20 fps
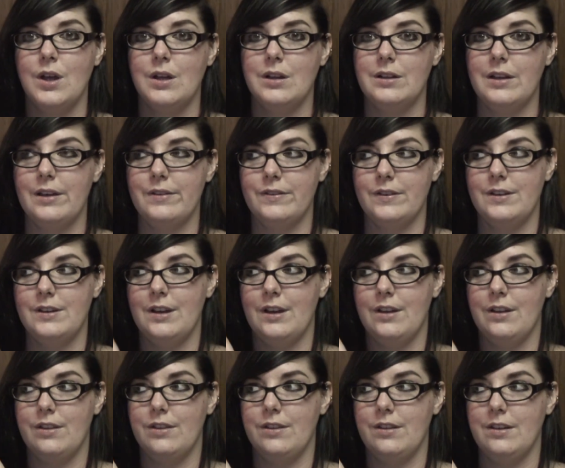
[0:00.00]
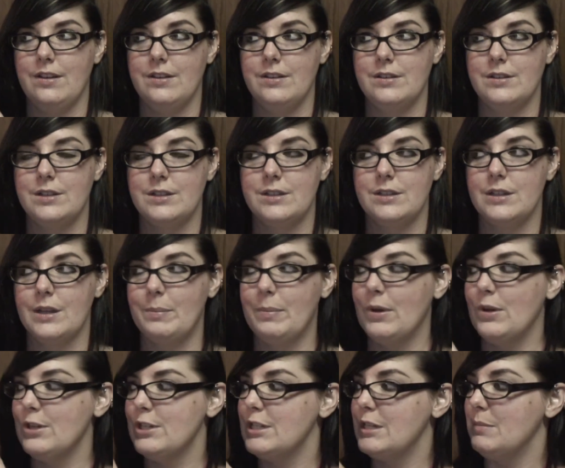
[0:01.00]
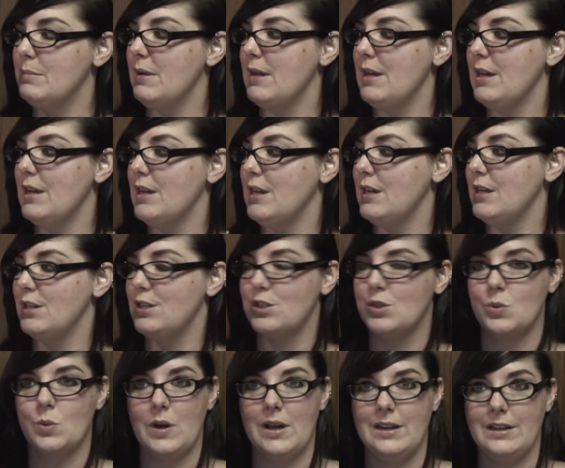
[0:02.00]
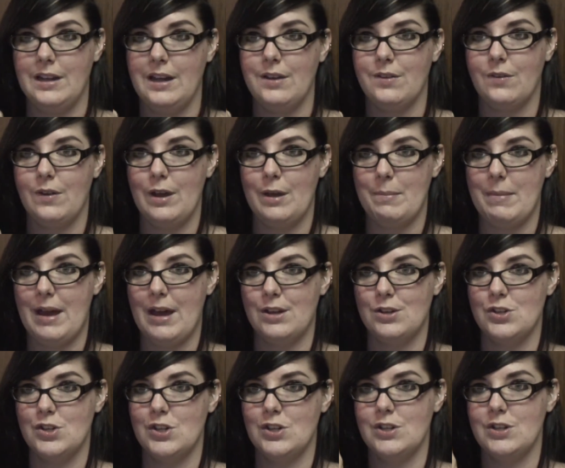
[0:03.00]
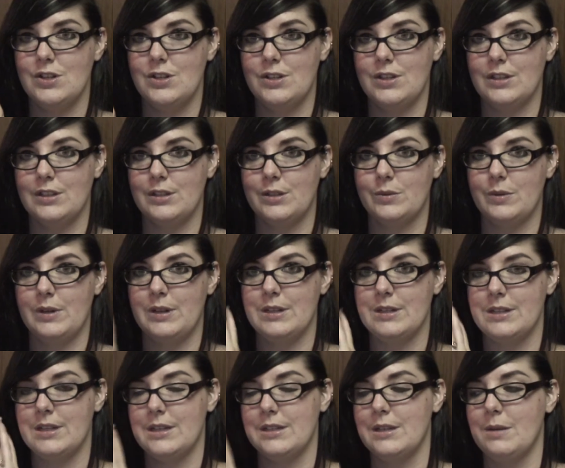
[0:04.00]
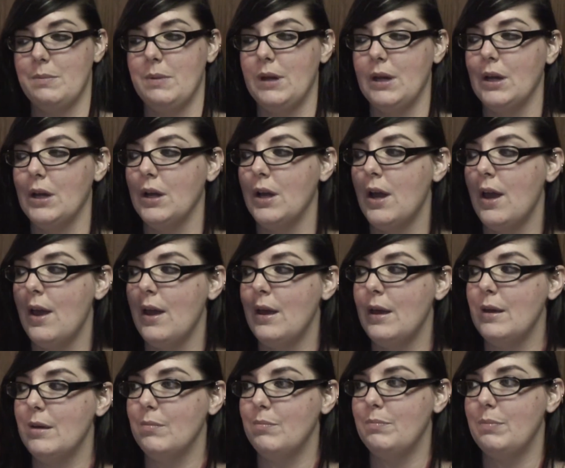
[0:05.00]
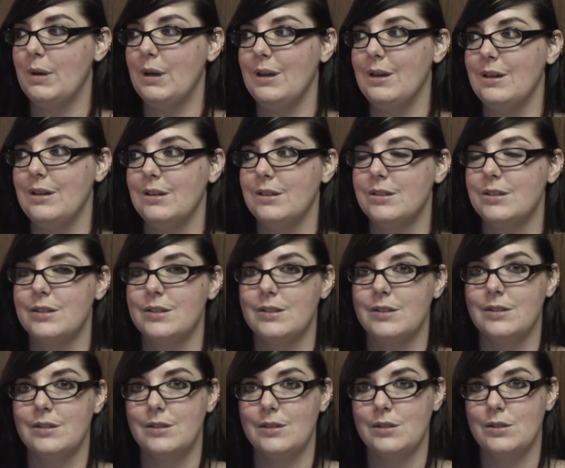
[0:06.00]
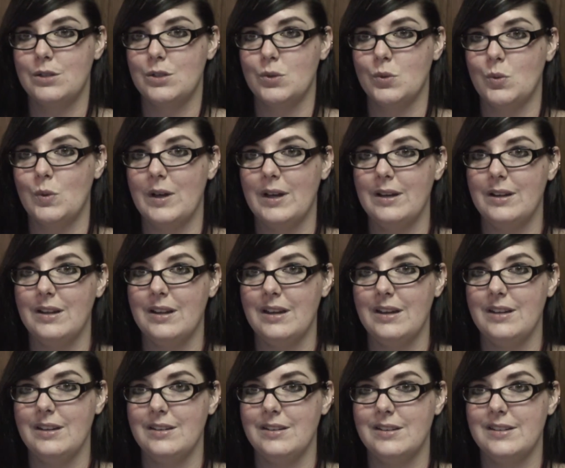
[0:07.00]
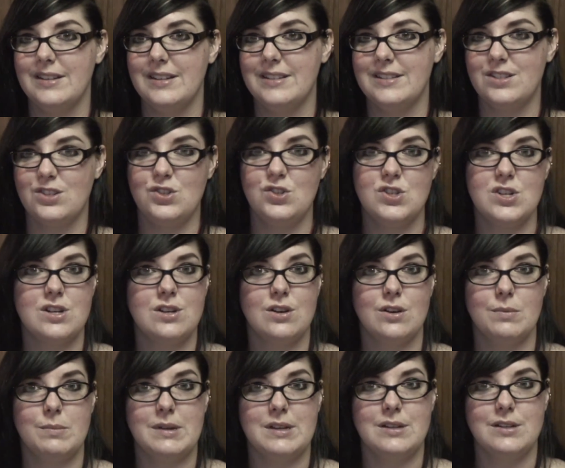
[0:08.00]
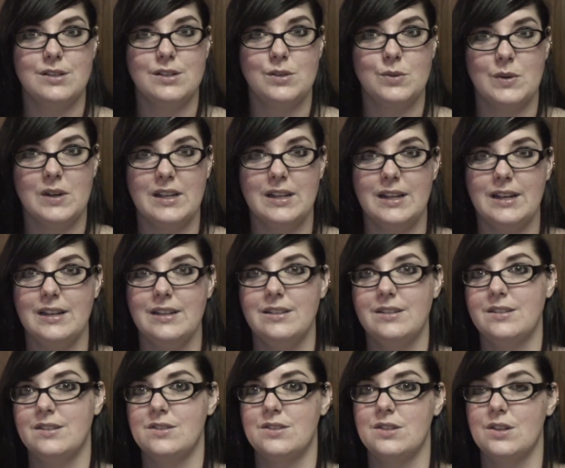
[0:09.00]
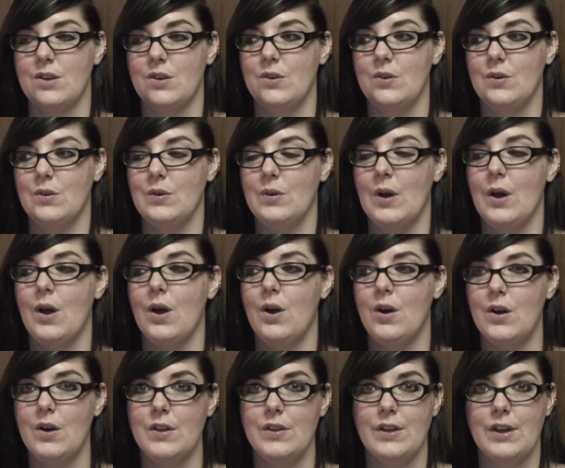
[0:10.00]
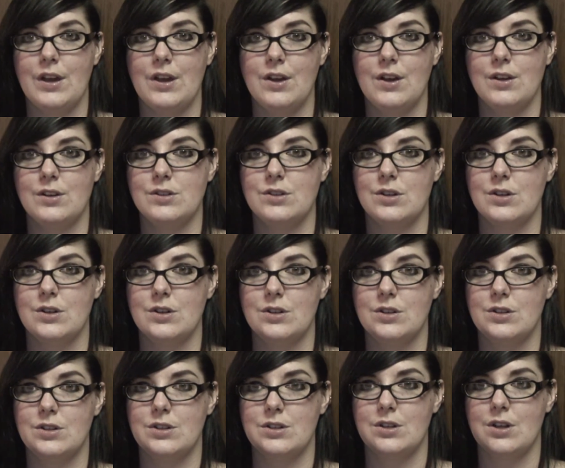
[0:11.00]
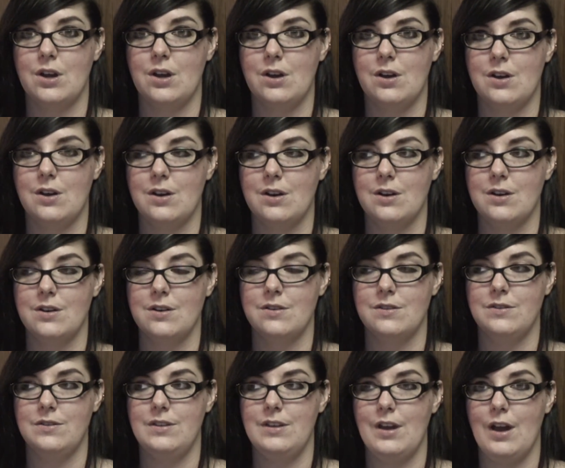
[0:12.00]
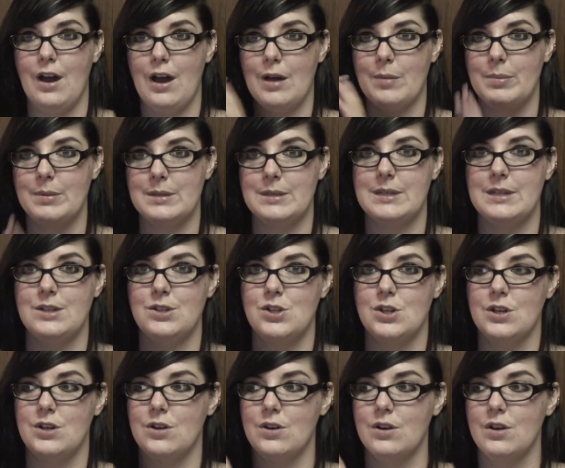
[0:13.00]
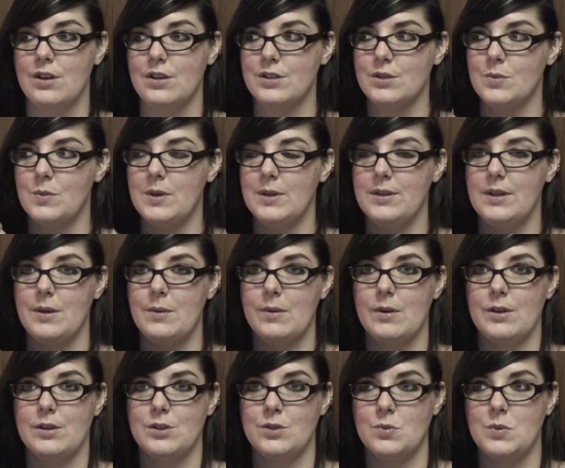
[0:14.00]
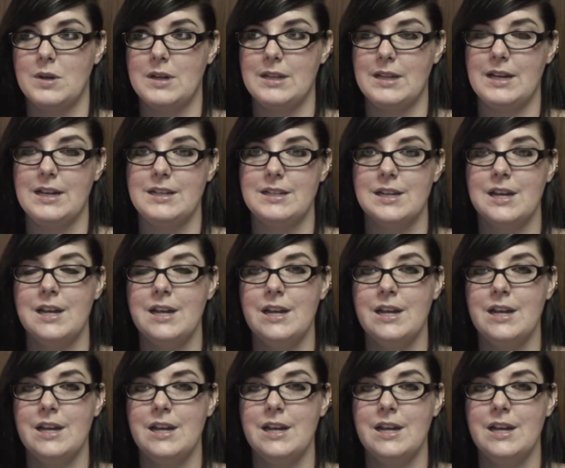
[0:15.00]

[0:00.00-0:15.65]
Life and Death is supposed to be Twilight reimagined. That's what it says up here. But it's Twilight, it's gender-bent Twilight. So all the characters are the opposite gender as what they were in Twilight,